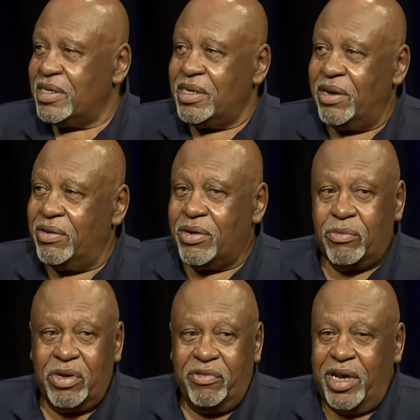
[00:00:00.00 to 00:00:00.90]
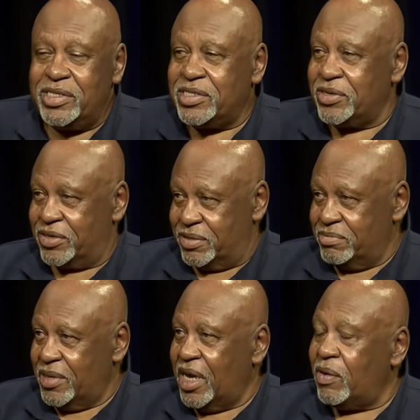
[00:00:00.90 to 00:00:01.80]
You know, we registered them
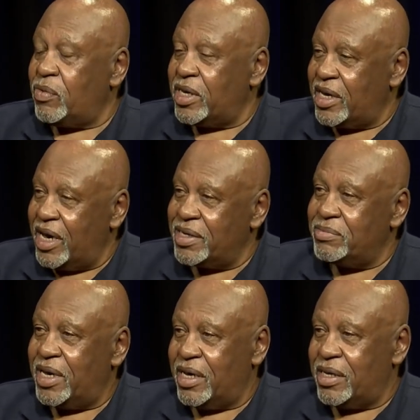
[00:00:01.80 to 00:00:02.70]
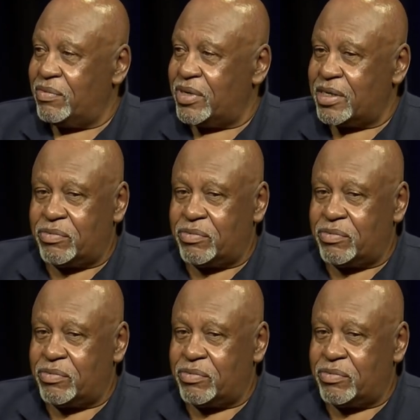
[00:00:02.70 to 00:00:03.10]
and we got them out and we,